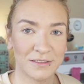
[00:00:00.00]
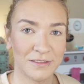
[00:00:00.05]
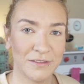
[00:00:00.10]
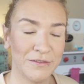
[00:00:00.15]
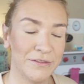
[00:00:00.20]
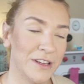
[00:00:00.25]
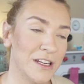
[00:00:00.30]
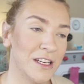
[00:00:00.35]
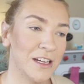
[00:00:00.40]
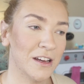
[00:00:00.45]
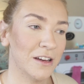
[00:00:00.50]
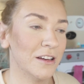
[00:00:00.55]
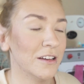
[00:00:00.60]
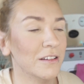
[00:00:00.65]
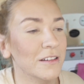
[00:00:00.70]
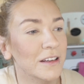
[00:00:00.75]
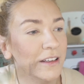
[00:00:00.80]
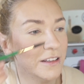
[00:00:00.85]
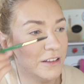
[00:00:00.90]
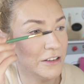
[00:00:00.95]

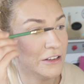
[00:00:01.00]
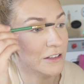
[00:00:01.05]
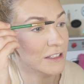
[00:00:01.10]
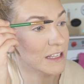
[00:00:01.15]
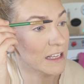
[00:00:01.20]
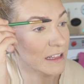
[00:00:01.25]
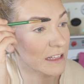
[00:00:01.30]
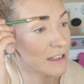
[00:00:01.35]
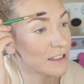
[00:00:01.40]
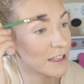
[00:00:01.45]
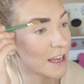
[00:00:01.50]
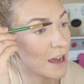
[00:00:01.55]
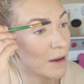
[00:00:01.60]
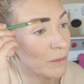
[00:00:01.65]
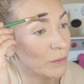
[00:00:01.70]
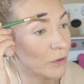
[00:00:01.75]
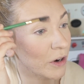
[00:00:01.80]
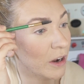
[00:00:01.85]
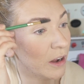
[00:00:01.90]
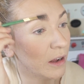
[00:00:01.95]
video using this
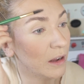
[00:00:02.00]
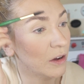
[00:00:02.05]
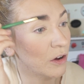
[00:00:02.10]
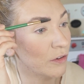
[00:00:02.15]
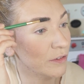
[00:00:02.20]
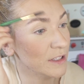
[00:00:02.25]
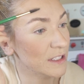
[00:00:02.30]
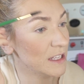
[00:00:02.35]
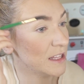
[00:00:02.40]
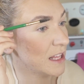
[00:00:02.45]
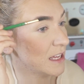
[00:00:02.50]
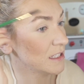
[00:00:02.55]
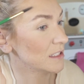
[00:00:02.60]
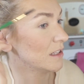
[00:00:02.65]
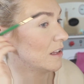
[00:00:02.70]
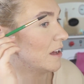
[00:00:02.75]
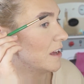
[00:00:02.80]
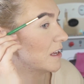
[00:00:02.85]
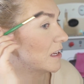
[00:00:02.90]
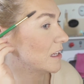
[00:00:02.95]
camera. Obviously there's
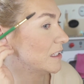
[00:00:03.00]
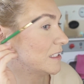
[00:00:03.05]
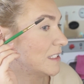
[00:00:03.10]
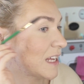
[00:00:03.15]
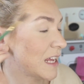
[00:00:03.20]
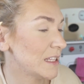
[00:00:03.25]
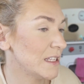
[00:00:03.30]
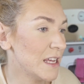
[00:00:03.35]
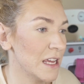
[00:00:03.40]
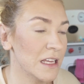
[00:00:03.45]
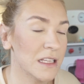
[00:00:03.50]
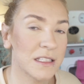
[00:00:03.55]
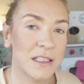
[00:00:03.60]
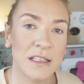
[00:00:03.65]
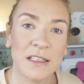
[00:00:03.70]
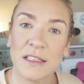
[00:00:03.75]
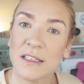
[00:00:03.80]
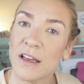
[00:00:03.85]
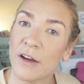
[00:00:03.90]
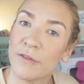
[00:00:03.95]
like settings
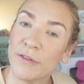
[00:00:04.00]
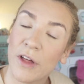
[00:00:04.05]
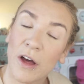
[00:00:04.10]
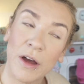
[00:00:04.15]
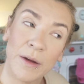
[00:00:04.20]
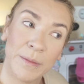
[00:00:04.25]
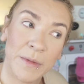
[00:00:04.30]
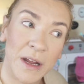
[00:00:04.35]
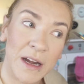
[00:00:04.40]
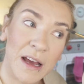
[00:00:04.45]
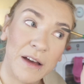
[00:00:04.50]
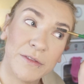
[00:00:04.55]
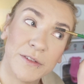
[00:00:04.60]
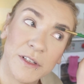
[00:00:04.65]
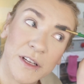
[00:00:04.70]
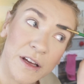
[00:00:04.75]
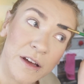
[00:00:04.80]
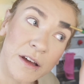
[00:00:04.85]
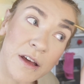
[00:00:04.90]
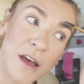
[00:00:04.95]
and stuff that I'm gonna have
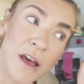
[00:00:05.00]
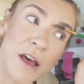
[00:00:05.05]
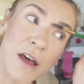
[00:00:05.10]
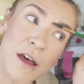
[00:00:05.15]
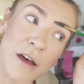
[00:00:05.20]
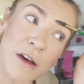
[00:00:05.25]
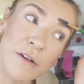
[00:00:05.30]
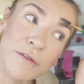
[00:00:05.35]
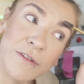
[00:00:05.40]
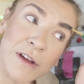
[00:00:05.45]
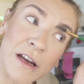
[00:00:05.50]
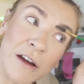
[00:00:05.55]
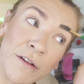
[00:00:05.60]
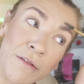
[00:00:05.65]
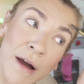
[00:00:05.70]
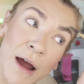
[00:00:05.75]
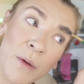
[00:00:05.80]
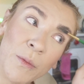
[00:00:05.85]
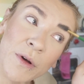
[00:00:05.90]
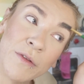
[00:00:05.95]
to fiddle
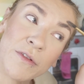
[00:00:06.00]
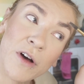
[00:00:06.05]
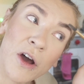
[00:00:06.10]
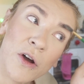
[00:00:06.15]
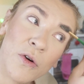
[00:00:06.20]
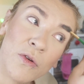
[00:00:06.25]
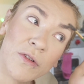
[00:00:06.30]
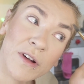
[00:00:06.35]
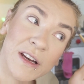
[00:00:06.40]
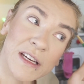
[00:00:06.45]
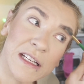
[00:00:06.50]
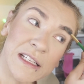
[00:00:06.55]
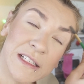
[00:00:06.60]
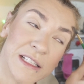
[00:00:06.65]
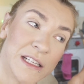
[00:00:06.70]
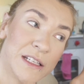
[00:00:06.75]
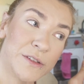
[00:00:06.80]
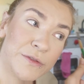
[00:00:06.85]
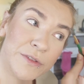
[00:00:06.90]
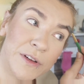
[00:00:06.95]
around with. I already
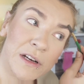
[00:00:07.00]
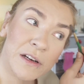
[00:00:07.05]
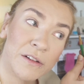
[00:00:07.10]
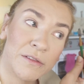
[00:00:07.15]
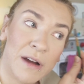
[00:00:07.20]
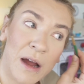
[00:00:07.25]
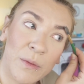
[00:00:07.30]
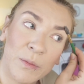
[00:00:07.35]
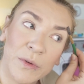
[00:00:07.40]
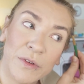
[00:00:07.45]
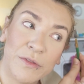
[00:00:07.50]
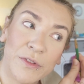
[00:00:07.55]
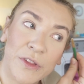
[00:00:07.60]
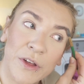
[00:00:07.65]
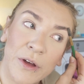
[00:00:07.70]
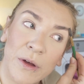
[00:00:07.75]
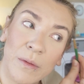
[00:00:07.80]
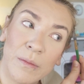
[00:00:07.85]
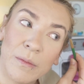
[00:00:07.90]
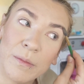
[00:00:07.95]
did fiddle around with
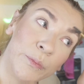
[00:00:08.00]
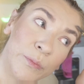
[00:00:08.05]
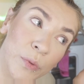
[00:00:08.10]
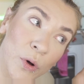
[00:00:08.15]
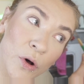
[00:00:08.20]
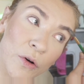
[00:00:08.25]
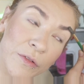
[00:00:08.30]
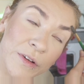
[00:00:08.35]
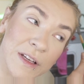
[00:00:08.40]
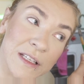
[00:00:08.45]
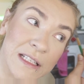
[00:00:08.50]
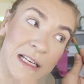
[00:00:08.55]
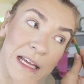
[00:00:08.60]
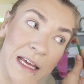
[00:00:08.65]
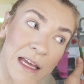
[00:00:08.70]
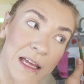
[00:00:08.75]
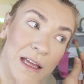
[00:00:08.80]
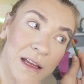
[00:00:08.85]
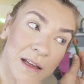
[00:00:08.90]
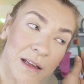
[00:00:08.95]
them, but
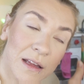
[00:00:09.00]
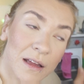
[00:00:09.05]
obviously